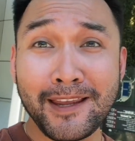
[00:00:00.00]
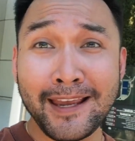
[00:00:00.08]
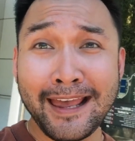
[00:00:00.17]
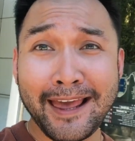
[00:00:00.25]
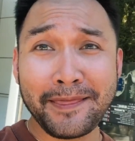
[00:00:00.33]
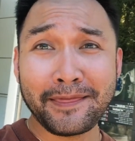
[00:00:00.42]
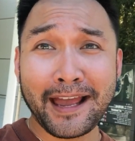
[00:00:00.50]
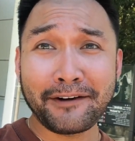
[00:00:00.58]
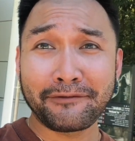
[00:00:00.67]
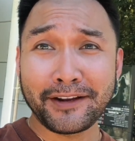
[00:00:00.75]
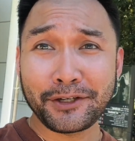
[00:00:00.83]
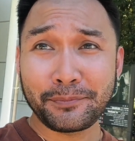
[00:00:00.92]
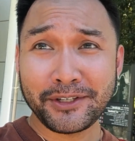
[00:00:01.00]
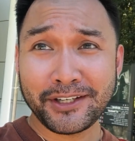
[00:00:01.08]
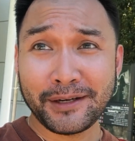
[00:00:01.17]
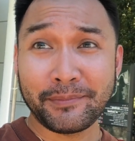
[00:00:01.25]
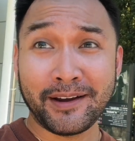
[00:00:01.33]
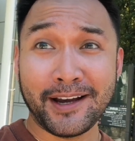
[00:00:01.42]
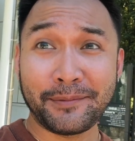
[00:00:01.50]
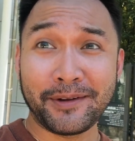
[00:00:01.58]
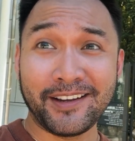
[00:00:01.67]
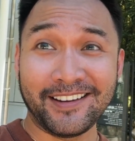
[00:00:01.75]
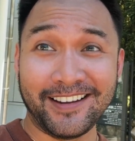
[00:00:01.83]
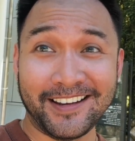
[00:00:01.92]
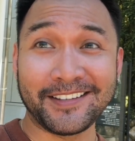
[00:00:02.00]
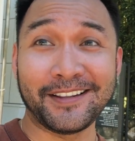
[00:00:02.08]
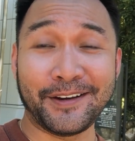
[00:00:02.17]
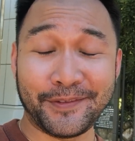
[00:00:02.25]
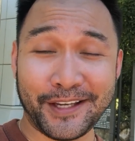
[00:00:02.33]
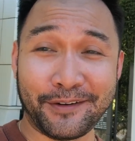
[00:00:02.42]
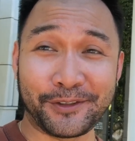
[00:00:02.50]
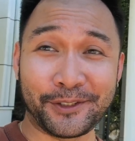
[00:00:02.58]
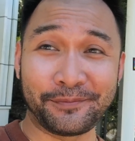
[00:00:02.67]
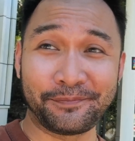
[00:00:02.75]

And that bendo machine behind me is a lifesaver.